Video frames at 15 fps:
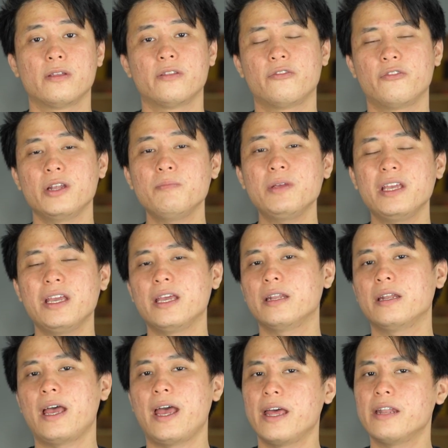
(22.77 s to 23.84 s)
The Redmi
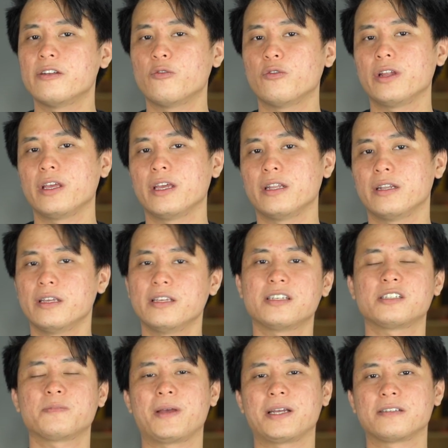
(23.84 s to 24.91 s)
8 and Note 8 is
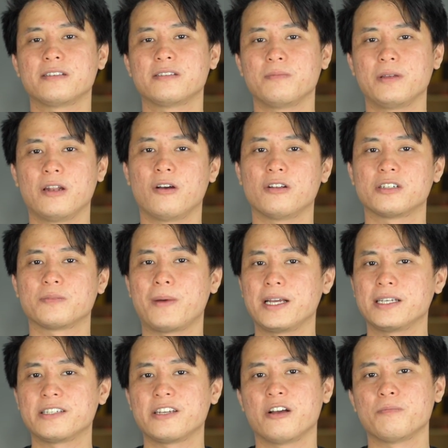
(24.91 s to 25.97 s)
expected to be launched by
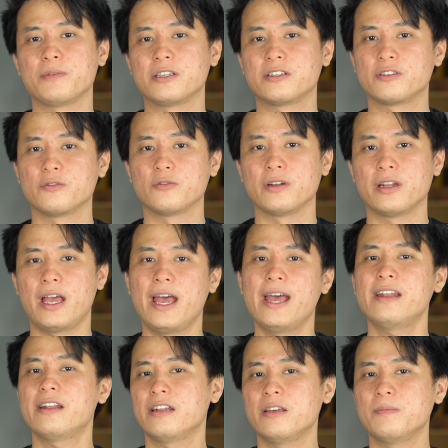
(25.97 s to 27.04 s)
Xiaomi soon,
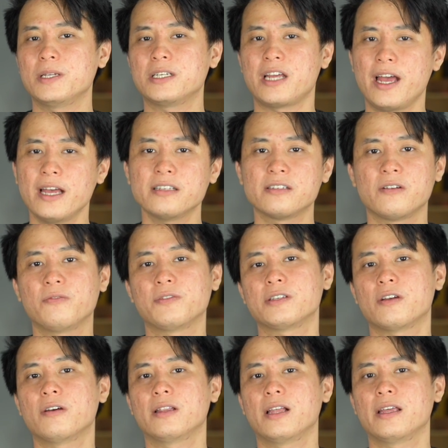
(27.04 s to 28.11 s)
and an image has surfaced
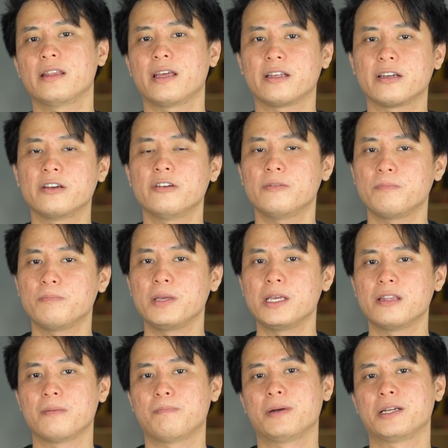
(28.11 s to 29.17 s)
online that could be
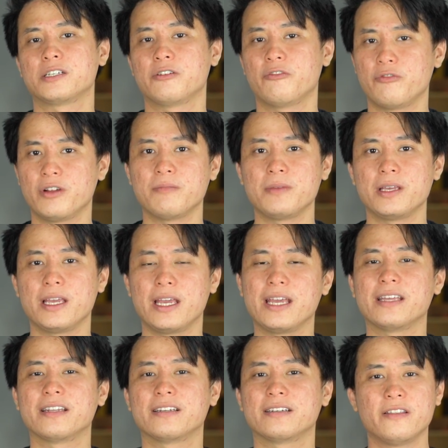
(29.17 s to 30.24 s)
the budget Redmi
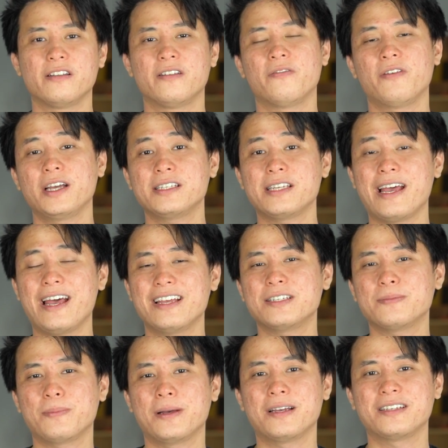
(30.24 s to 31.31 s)
8. The device
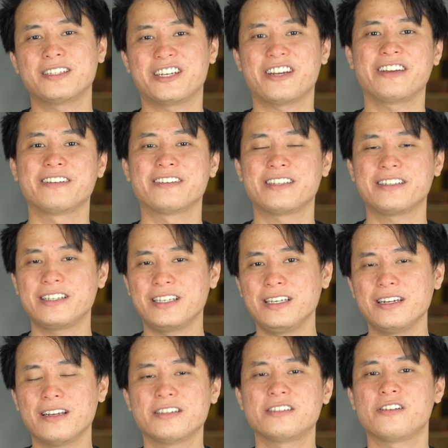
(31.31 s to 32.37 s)
has passed China's
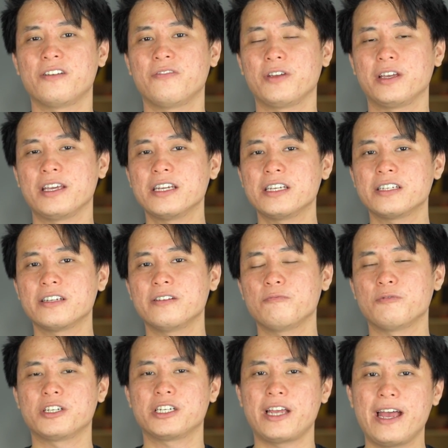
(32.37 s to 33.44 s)
TINA certification,
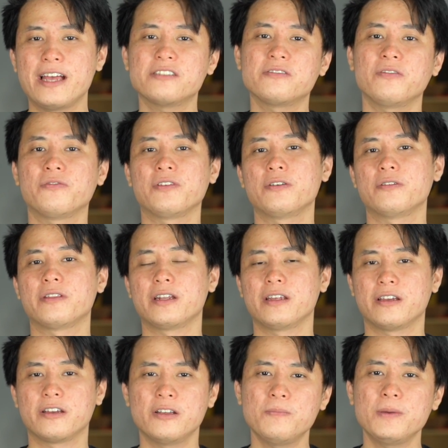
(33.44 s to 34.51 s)
which has revealed that
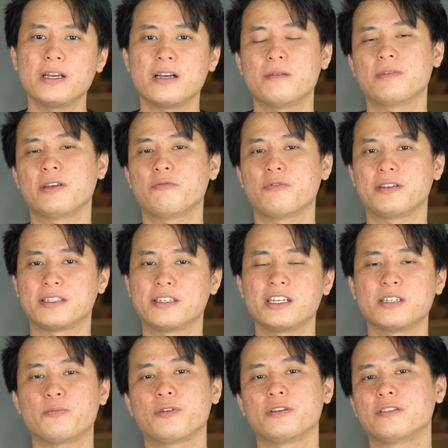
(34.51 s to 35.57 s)
it could be coming with a
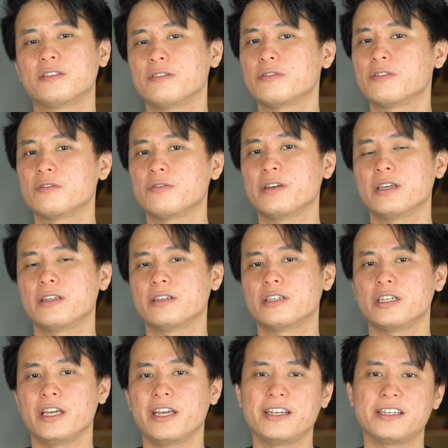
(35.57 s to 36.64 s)

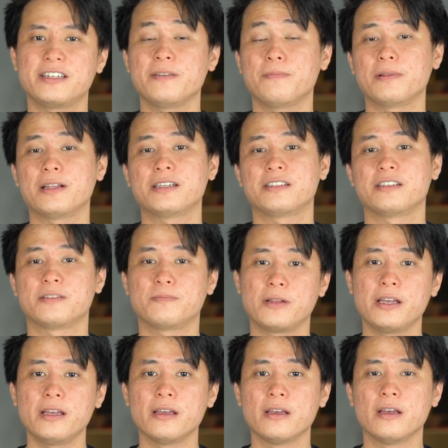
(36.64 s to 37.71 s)
6.22-inch HD+
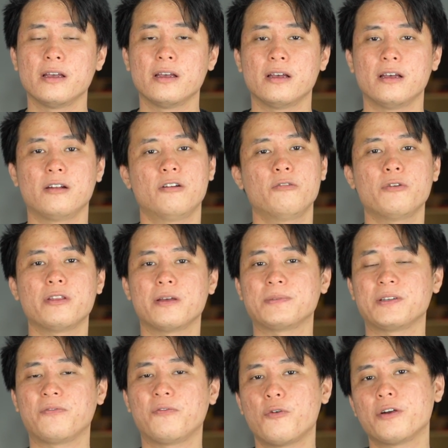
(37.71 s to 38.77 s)
display, along with up
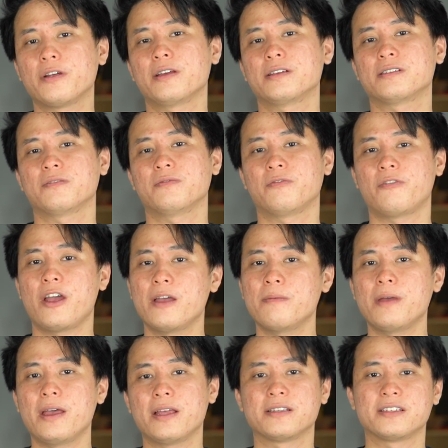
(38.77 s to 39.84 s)
to 4 gigs of
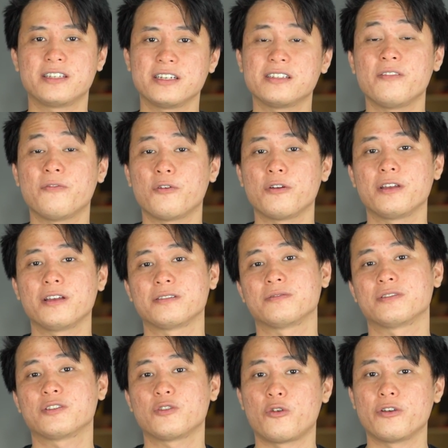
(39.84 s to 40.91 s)
RAM and 64 gigs of
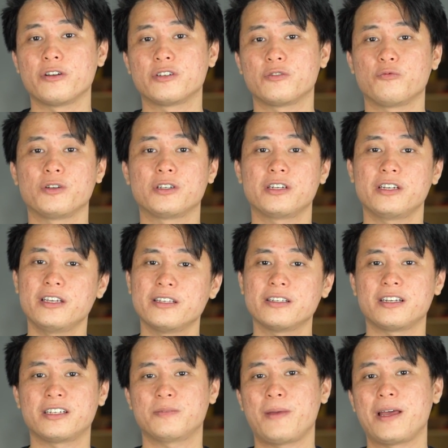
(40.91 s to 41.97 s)
storage, which is
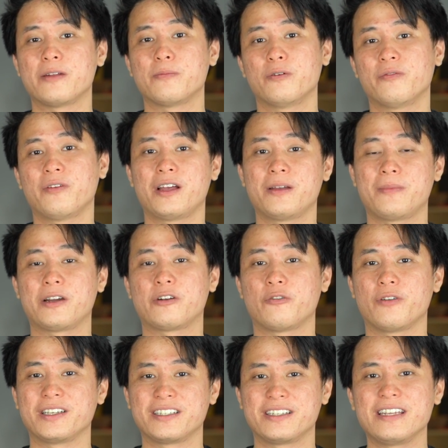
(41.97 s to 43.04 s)
expandable via
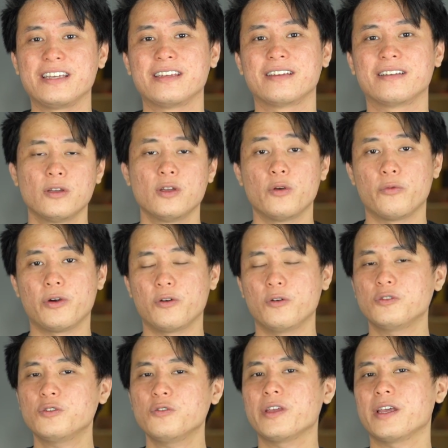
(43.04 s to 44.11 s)
microSD. We're
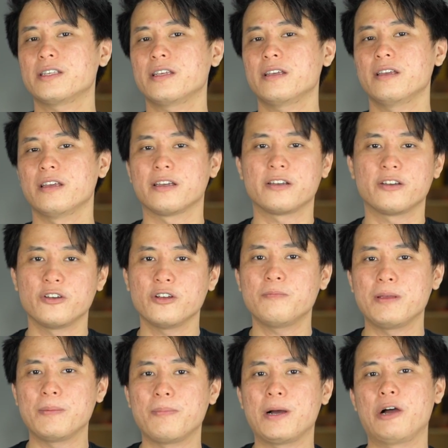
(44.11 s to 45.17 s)
also guessing it could
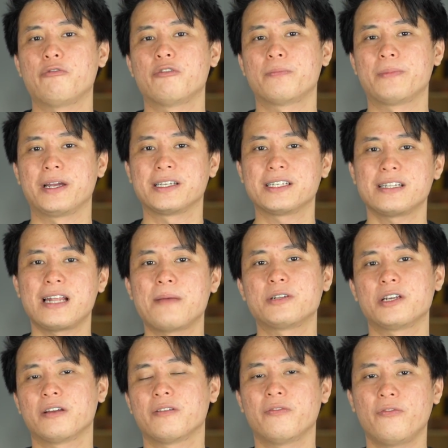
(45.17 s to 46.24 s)
be powered by a
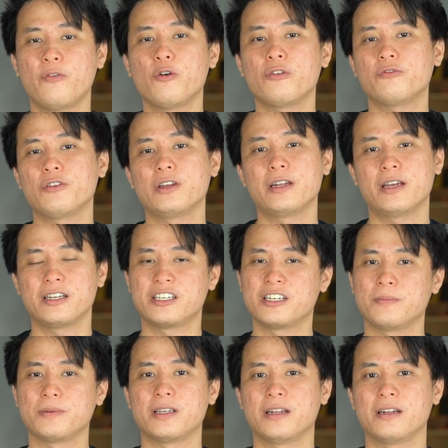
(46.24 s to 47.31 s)
Snapdragon 439
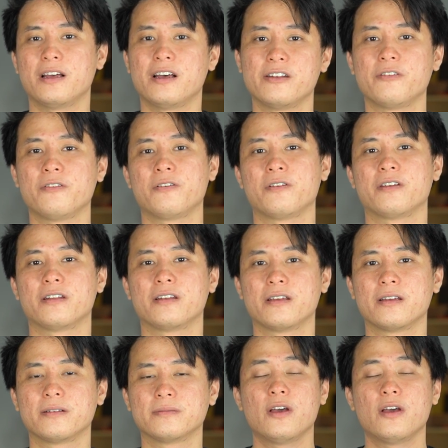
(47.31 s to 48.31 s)
chipset under the hood.